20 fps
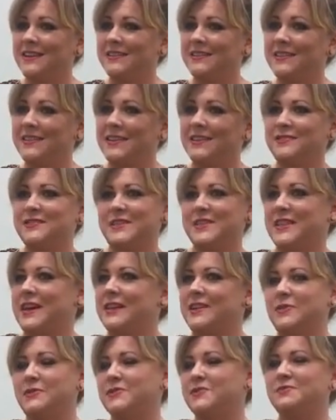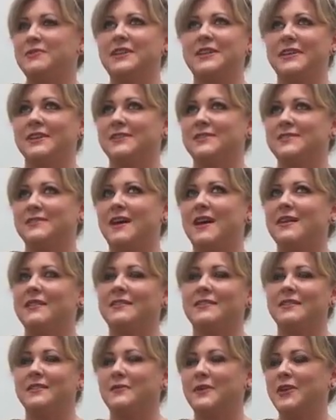after that I was really
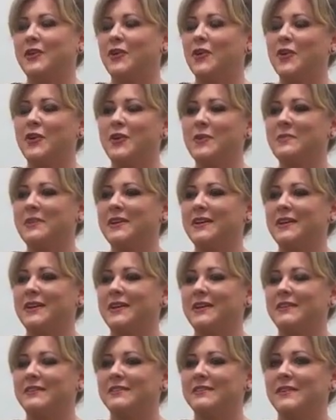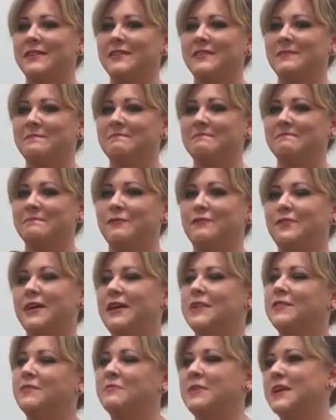excited. I went home and I
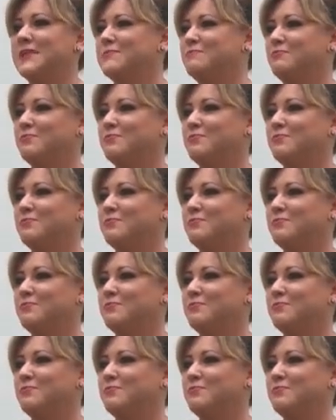flooded my